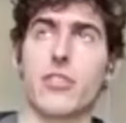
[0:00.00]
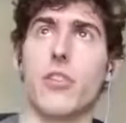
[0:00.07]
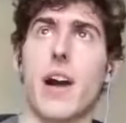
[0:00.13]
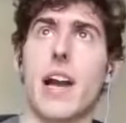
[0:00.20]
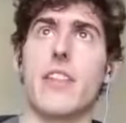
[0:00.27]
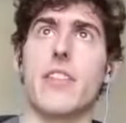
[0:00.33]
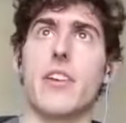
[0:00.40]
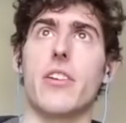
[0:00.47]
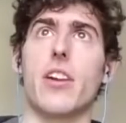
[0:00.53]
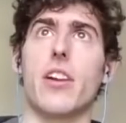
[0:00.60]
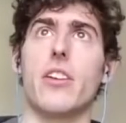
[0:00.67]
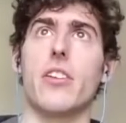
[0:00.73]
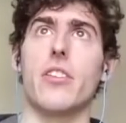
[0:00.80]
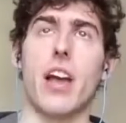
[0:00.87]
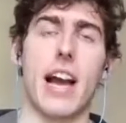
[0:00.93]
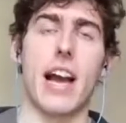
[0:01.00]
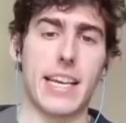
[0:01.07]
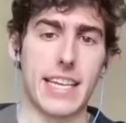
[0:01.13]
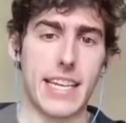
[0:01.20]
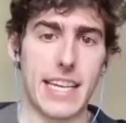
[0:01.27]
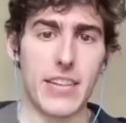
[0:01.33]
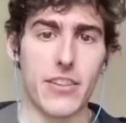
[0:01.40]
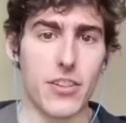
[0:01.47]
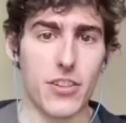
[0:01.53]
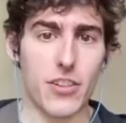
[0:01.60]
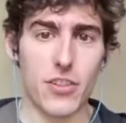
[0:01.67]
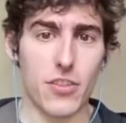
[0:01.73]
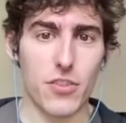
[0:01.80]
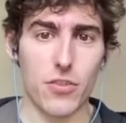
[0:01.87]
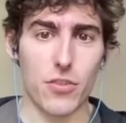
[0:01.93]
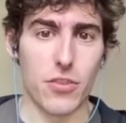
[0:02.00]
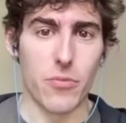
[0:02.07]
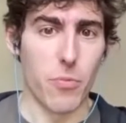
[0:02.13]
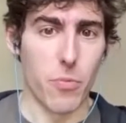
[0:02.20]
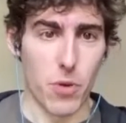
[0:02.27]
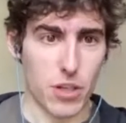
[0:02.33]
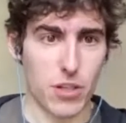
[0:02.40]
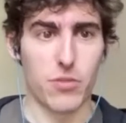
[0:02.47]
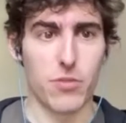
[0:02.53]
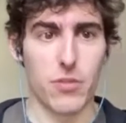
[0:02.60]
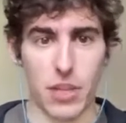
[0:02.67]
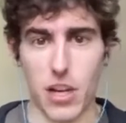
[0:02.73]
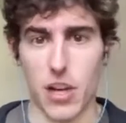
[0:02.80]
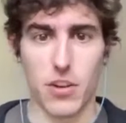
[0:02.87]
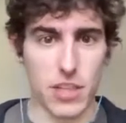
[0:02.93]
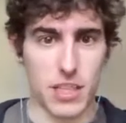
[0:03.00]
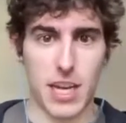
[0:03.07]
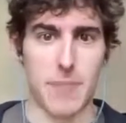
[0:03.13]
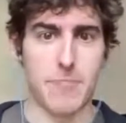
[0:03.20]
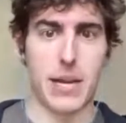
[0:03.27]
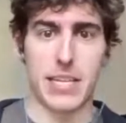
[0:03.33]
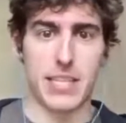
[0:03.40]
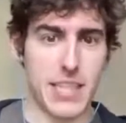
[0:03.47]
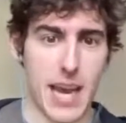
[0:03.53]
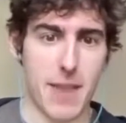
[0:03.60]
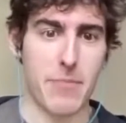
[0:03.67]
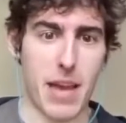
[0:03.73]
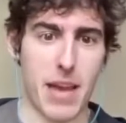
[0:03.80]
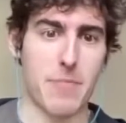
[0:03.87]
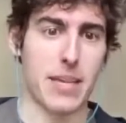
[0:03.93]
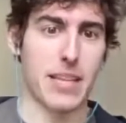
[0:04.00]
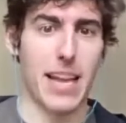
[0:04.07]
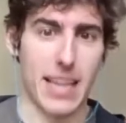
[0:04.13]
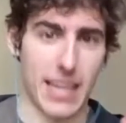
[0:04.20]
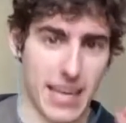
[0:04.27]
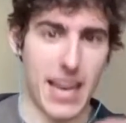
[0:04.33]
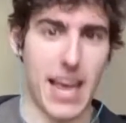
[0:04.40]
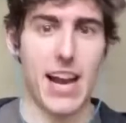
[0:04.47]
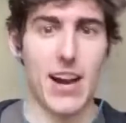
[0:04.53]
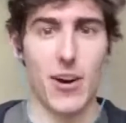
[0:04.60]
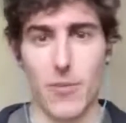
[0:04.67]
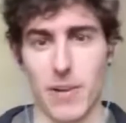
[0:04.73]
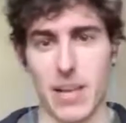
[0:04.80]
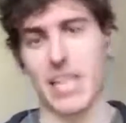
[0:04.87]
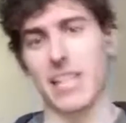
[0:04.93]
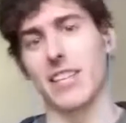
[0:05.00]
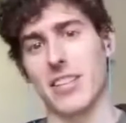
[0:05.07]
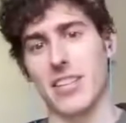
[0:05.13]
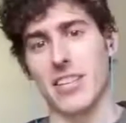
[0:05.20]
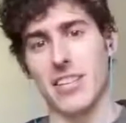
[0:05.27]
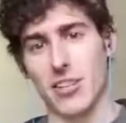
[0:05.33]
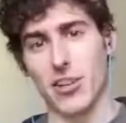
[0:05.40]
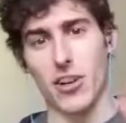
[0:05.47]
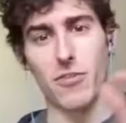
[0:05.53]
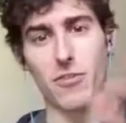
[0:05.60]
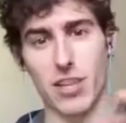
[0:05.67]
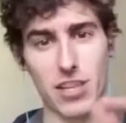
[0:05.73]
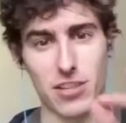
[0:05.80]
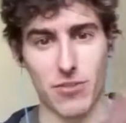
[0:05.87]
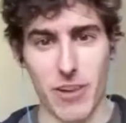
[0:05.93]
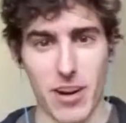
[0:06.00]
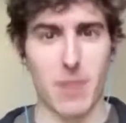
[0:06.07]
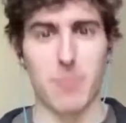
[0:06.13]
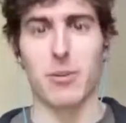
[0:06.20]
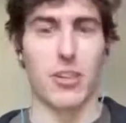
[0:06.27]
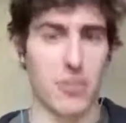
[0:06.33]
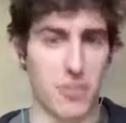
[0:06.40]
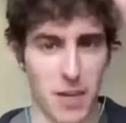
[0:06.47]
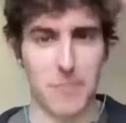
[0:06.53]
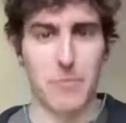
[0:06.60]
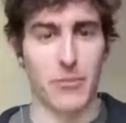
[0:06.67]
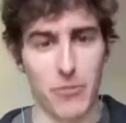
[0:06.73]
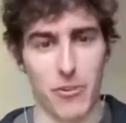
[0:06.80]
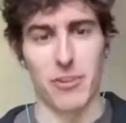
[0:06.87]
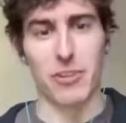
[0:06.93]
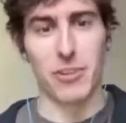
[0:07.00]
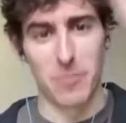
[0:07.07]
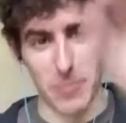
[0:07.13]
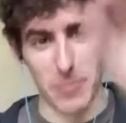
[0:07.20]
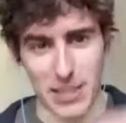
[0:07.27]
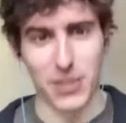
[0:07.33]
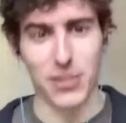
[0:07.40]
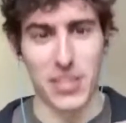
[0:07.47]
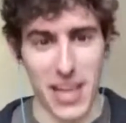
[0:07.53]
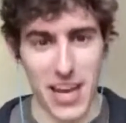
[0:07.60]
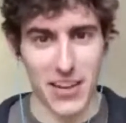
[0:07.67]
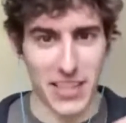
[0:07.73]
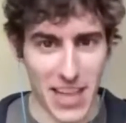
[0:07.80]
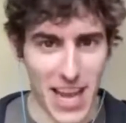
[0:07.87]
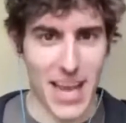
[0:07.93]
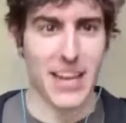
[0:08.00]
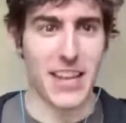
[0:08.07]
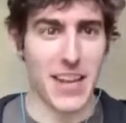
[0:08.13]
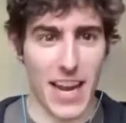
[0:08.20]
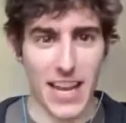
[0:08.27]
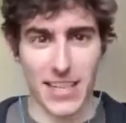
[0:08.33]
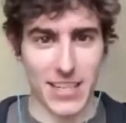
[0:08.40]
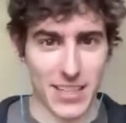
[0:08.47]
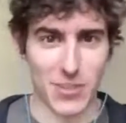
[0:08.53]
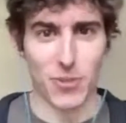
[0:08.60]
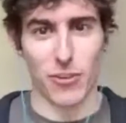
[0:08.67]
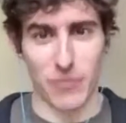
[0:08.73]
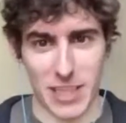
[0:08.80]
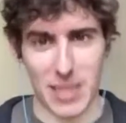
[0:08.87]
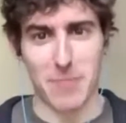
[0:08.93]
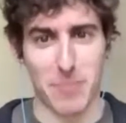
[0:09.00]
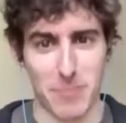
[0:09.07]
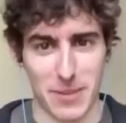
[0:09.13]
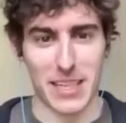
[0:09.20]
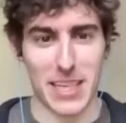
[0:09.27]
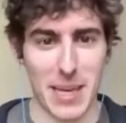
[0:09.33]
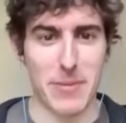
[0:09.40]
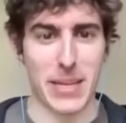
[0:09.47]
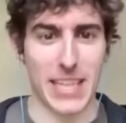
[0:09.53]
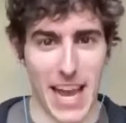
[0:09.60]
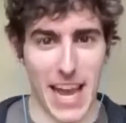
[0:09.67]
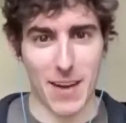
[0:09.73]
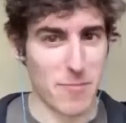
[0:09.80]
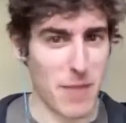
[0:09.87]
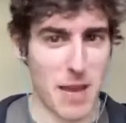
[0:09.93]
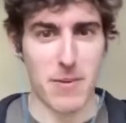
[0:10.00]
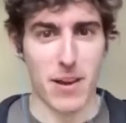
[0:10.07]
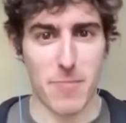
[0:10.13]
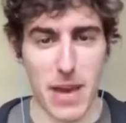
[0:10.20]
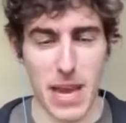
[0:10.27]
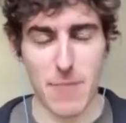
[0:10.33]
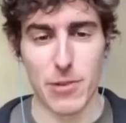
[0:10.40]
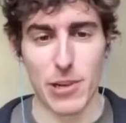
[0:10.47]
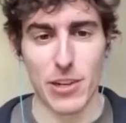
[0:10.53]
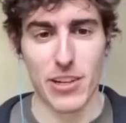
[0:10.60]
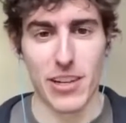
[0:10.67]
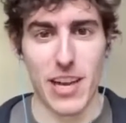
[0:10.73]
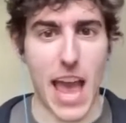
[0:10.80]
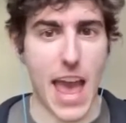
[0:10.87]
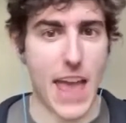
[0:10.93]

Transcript: I can either sort of work through the code step by step and be like, and now this variable goes up the for loop and goes down again, and I sort of keeping count maybe on paper, and